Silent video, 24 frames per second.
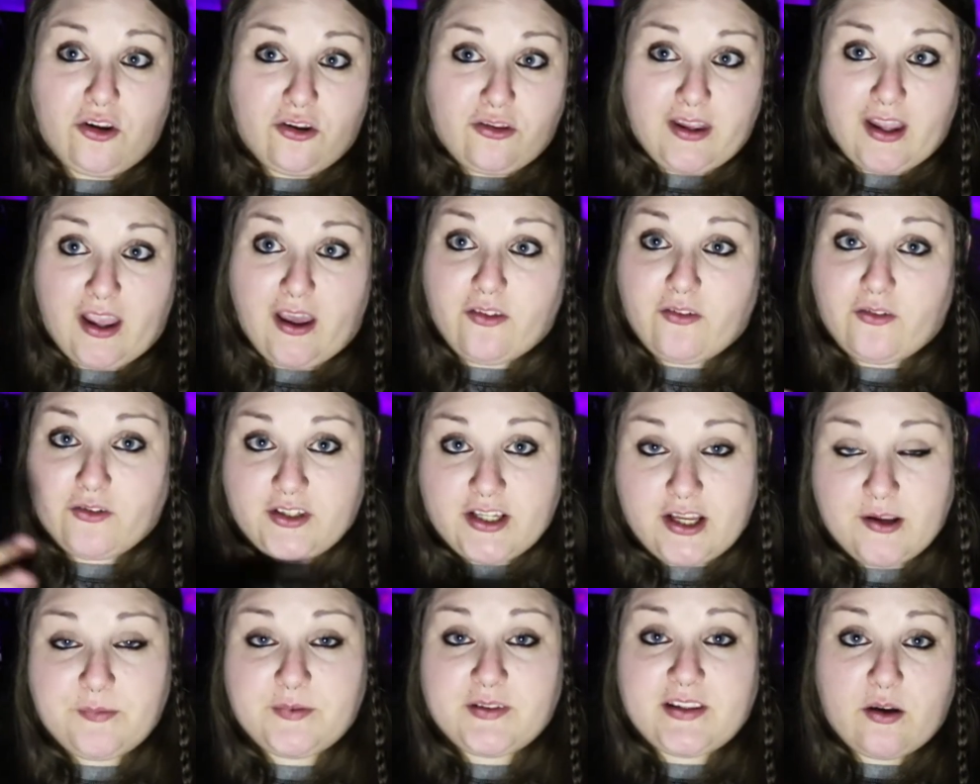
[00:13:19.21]
The other
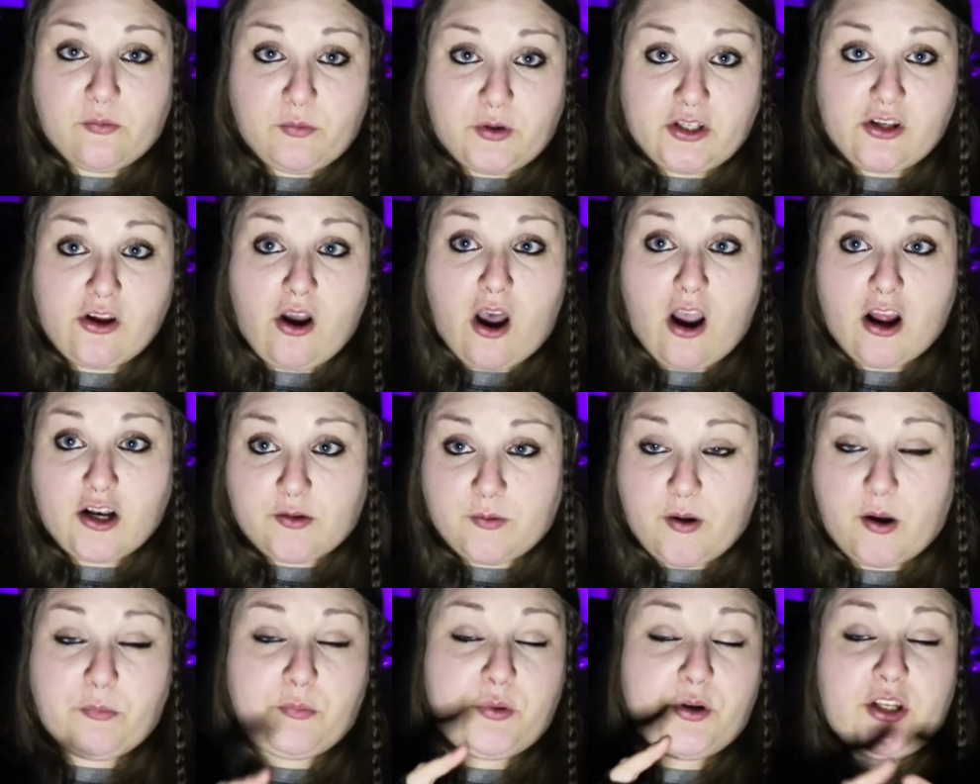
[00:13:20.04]
tips that we talked
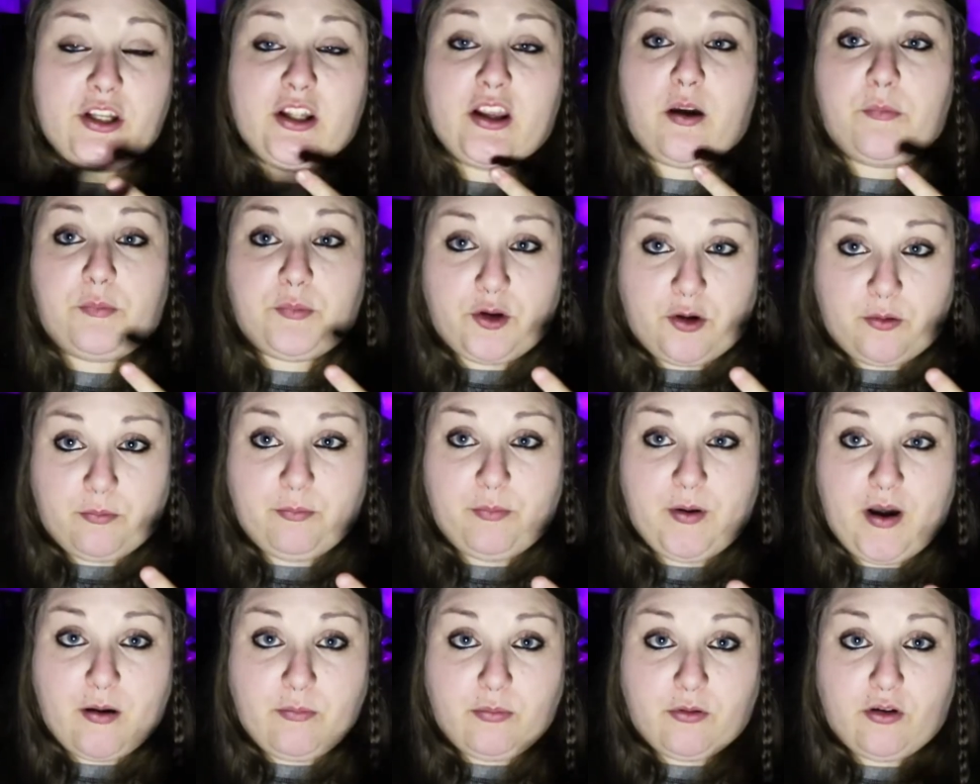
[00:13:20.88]
about, putting up your
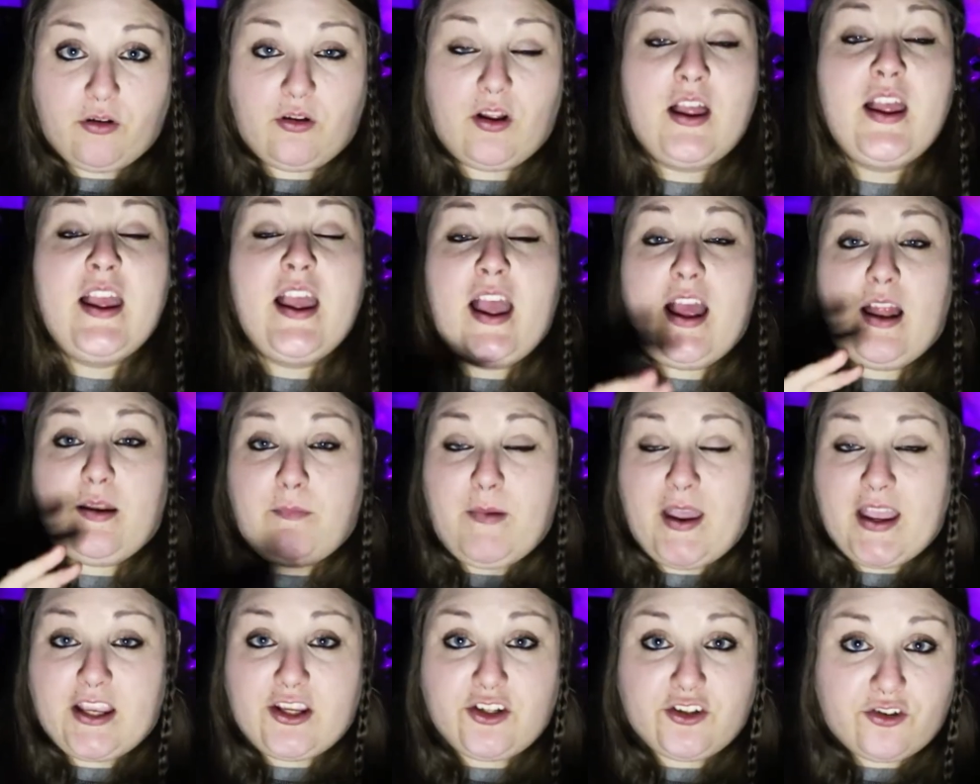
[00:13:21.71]
bubble and
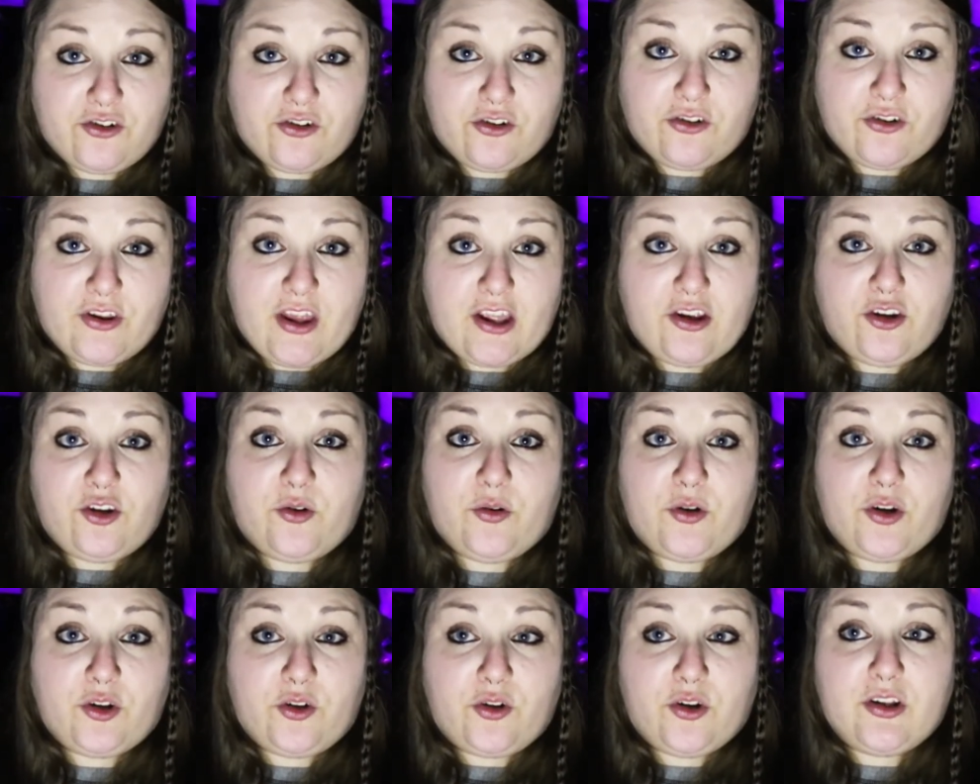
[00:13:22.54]
making sure that
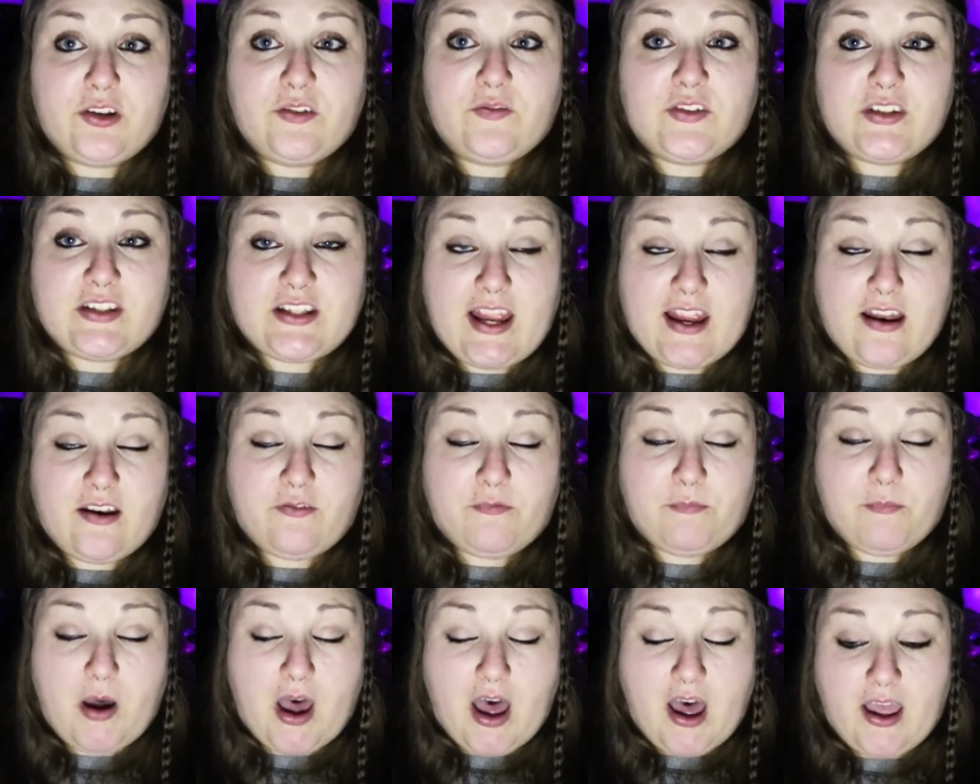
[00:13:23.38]
you're in a good state
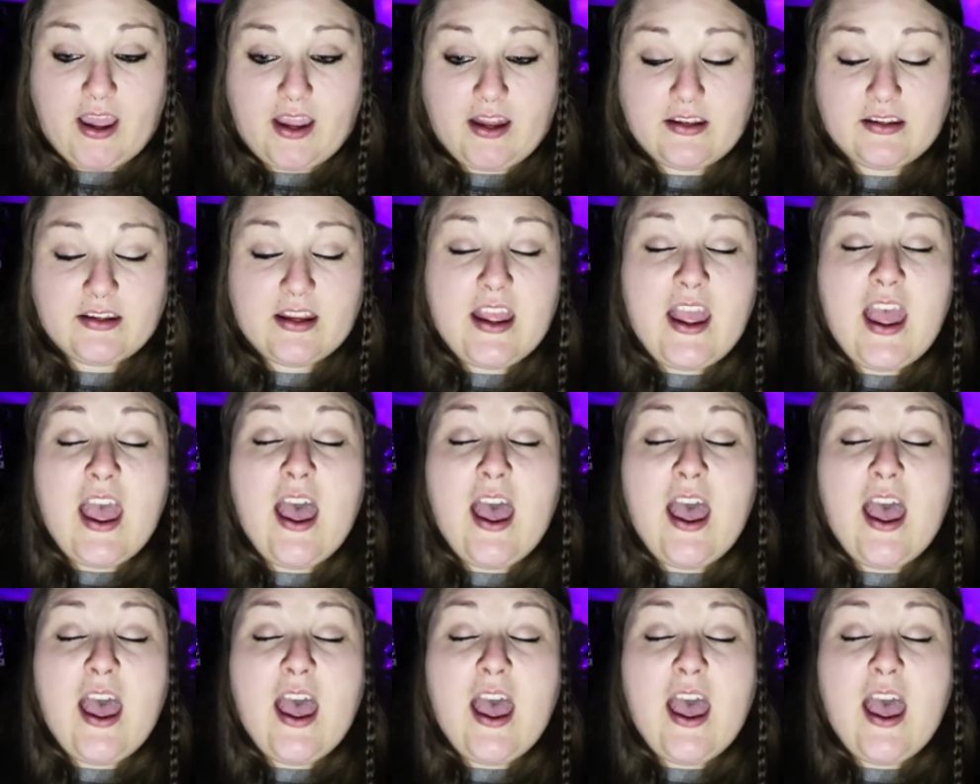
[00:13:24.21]
of mind.